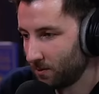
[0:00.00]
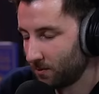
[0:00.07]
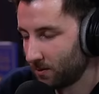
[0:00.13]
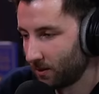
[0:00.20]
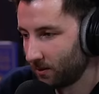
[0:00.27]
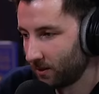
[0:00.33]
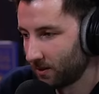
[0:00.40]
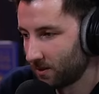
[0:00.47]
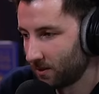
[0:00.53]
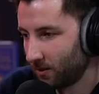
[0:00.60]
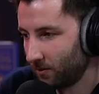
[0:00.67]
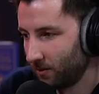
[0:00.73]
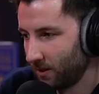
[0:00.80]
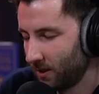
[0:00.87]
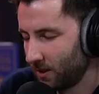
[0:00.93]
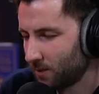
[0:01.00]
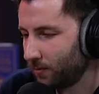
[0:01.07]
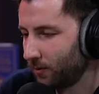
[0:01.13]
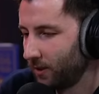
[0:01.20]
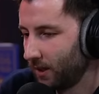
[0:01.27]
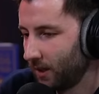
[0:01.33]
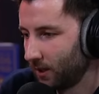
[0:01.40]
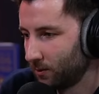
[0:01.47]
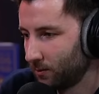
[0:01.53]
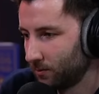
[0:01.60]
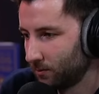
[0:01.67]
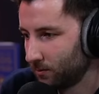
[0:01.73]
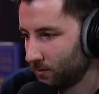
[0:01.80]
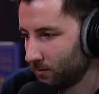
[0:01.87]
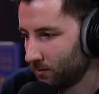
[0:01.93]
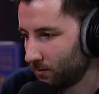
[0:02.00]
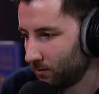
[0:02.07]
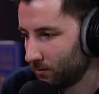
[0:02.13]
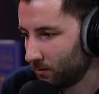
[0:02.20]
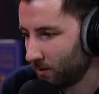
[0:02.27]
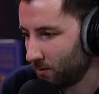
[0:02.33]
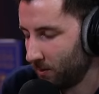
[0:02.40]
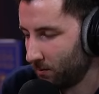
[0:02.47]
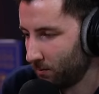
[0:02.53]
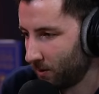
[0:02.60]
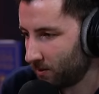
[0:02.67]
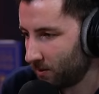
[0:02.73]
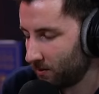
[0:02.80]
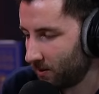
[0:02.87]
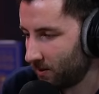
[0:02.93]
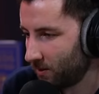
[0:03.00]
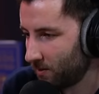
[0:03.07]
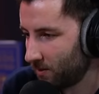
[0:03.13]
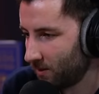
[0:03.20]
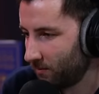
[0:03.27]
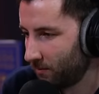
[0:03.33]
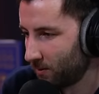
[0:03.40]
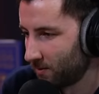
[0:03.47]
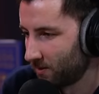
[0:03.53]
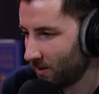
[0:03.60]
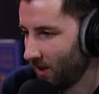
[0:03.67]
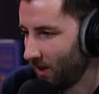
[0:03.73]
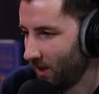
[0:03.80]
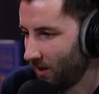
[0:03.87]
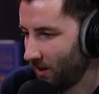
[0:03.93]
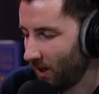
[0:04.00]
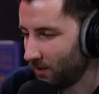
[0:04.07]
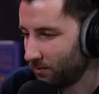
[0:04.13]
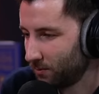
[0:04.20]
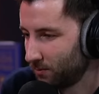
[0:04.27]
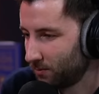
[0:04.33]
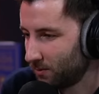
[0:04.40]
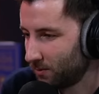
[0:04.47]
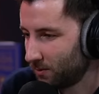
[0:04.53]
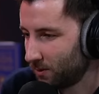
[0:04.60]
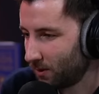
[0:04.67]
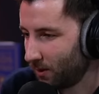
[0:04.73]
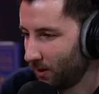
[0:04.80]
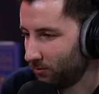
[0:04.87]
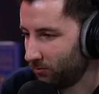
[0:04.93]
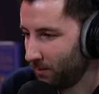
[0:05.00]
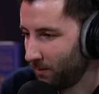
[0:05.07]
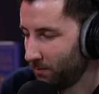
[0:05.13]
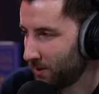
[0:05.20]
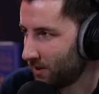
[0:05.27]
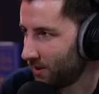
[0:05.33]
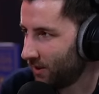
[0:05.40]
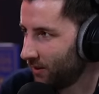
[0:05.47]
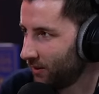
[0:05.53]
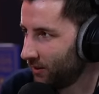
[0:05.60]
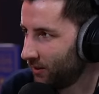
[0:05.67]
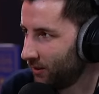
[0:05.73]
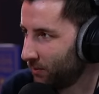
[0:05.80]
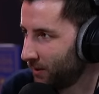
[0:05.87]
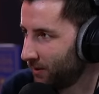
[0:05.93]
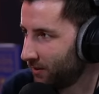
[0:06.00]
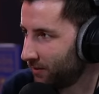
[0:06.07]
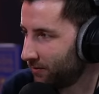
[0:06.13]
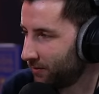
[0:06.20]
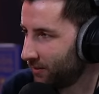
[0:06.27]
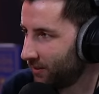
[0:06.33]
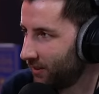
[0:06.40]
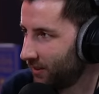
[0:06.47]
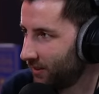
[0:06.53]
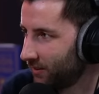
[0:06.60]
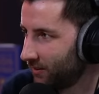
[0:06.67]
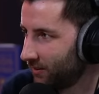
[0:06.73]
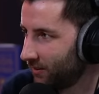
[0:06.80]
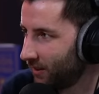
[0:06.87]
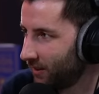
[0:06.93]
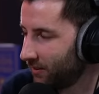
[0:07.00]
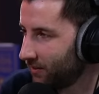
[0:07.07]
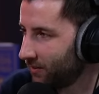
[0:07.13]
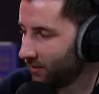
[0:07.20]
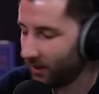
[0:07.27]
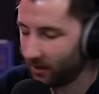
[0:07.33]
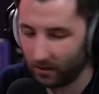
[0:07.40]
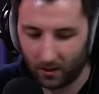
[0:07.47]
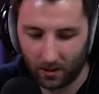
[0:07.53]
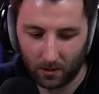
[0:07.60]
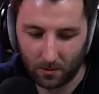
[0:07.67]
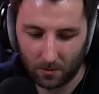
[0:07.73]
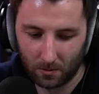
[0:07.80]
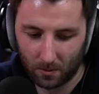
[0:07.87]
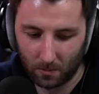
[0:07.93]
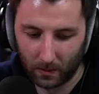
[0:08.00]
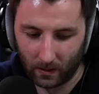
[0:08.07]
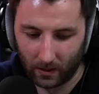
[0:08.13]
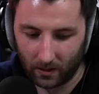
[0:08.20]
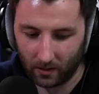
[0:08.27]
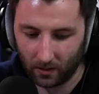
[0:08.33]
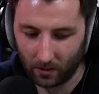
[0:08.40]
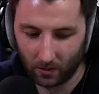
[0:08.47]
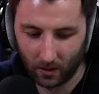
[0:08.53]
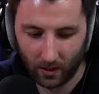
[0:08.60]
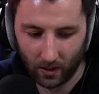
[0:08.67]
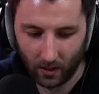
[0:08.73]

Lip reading: who told that story, and it's funny how, because me and Moscow did those interviews, everyone sort of remembers it a little bit differently. Like Andy Hughes was a bit like, no,